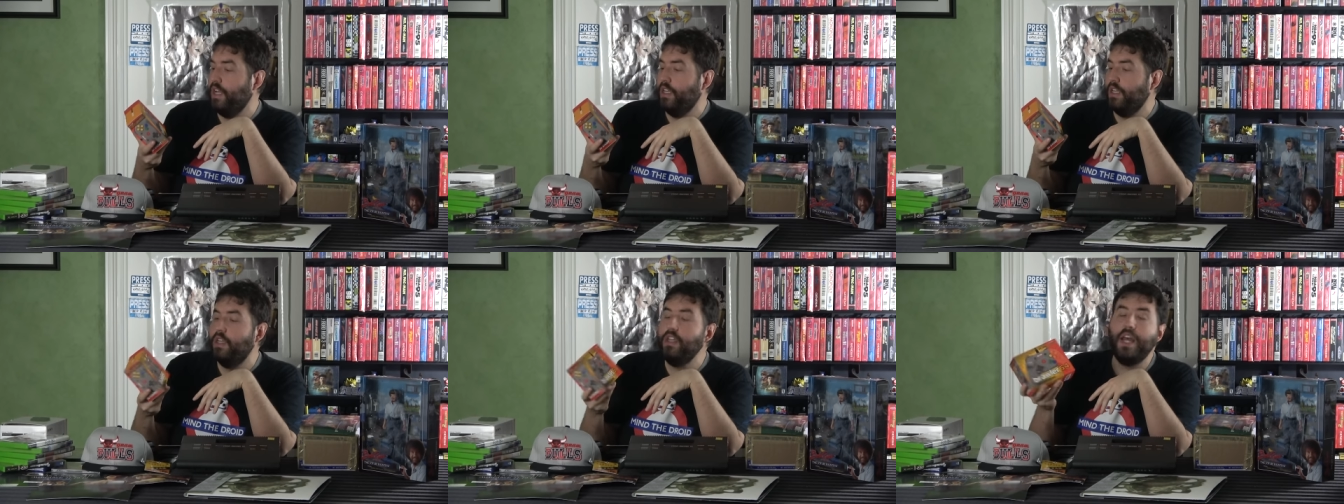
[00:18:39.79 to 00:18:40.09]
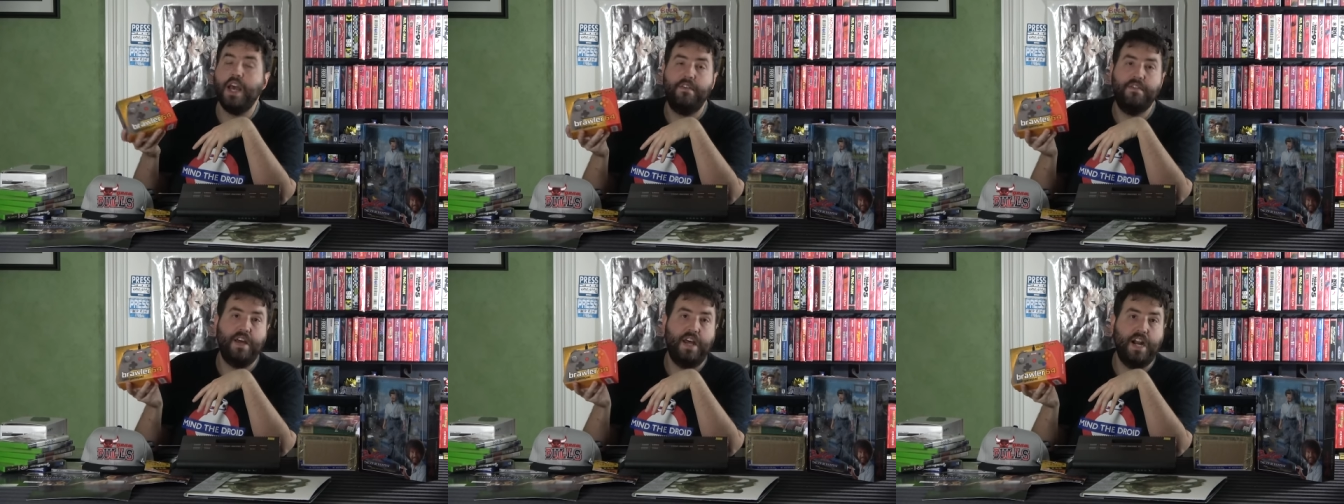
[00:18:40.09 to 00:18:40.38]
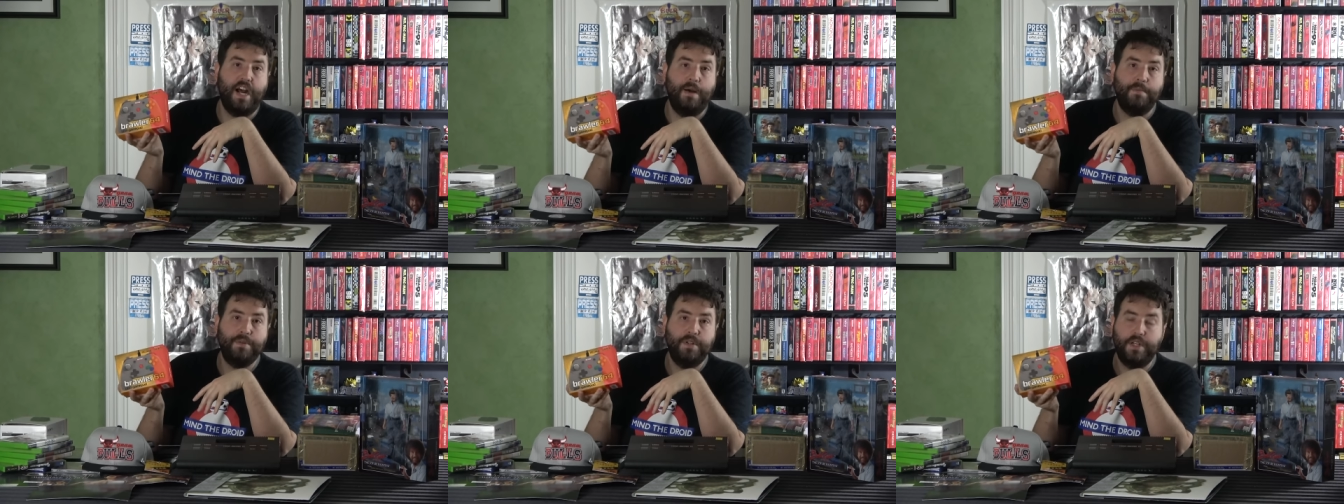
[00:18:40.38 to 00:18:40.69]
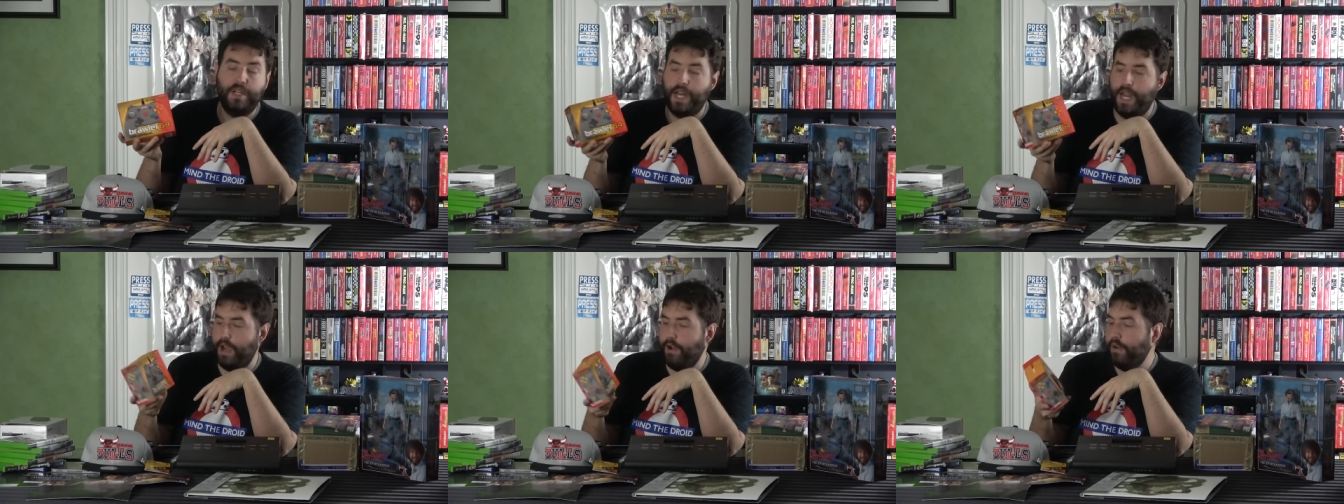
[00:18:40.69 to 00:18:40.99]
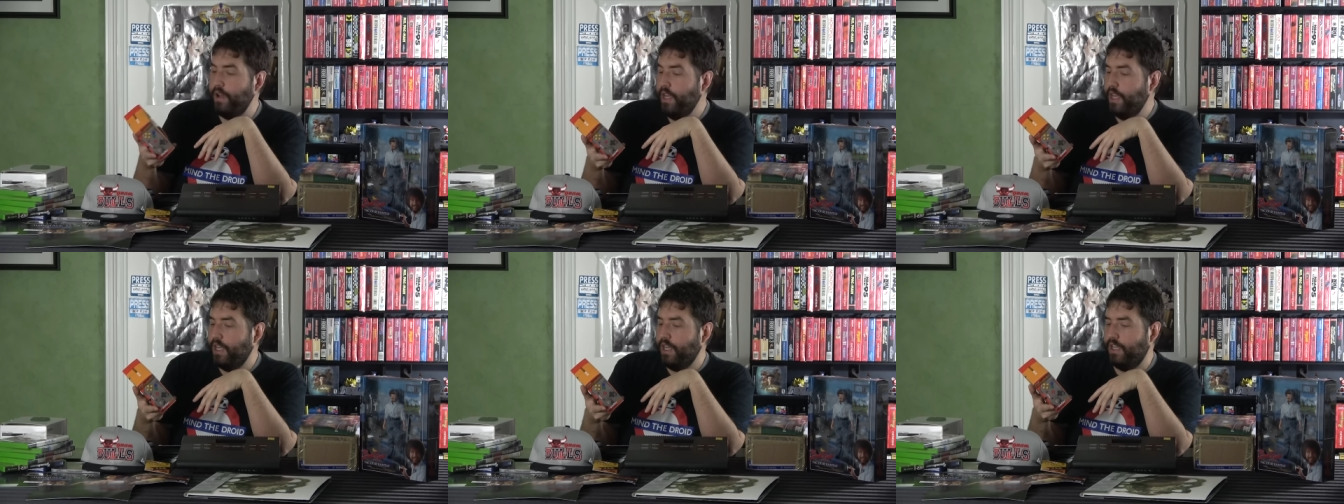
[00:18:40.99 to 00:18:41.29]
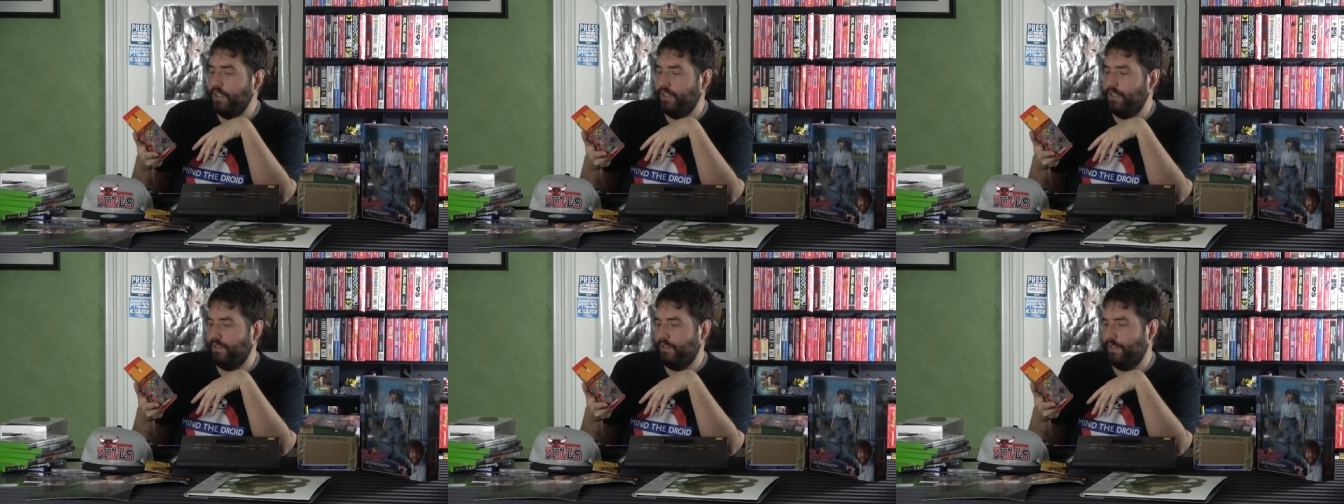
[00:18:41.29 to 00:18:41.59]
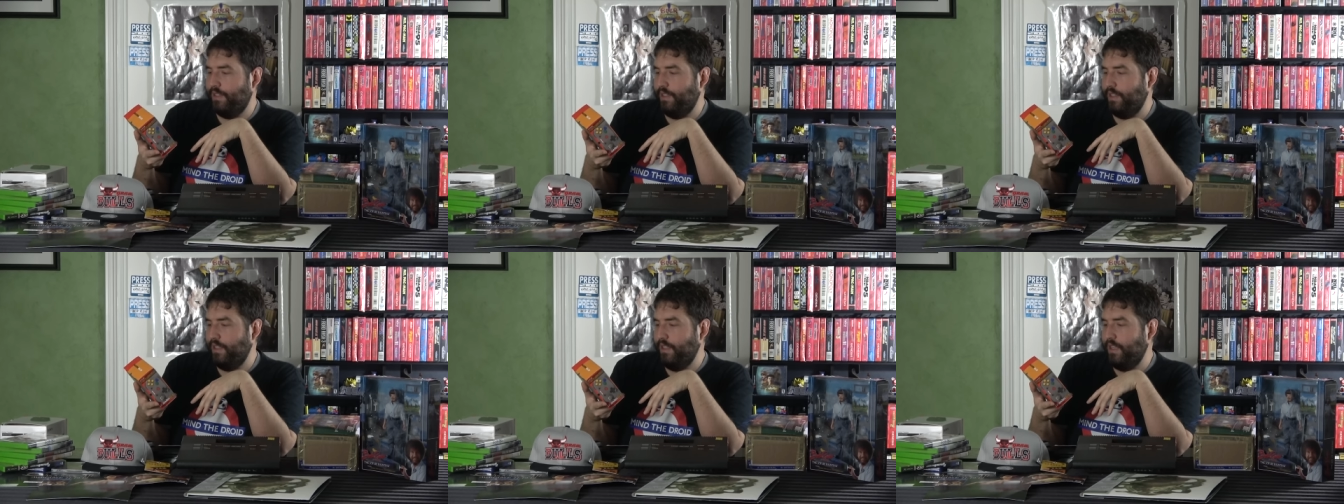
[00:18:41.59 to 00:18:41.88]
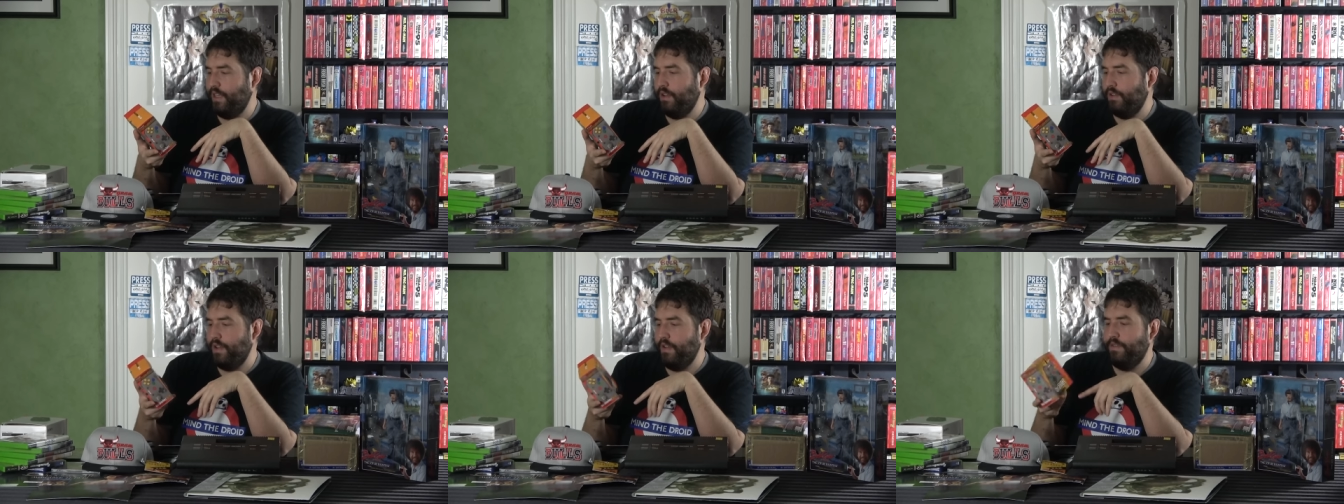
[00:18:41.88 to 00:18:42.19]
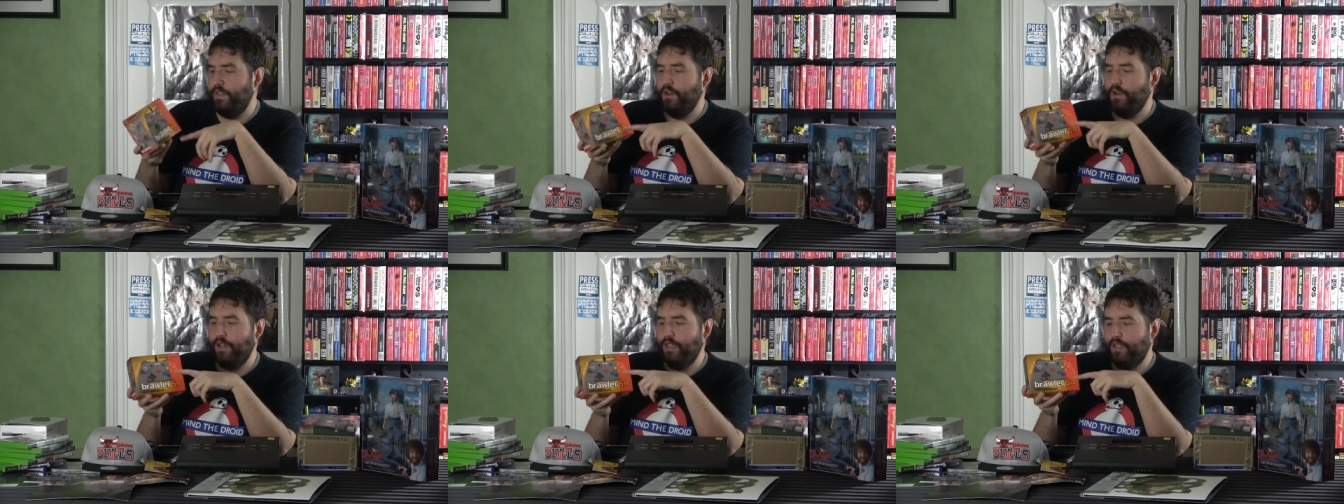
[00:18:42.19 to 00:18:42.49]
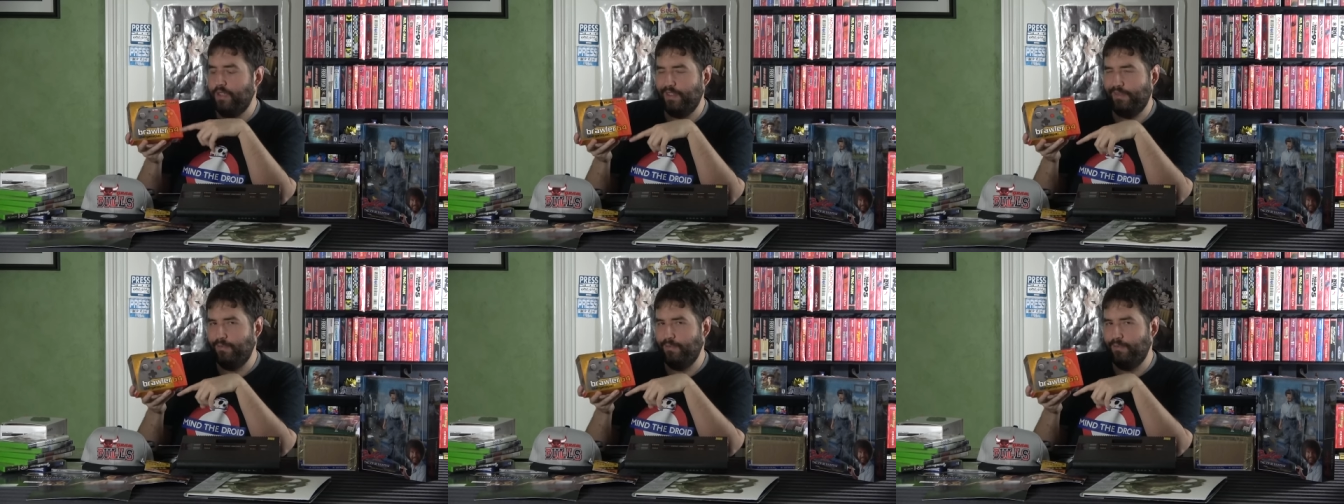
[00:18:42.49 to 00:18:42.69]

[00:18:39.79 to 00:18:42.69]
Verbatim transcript: you'd have that option now because you know even though it's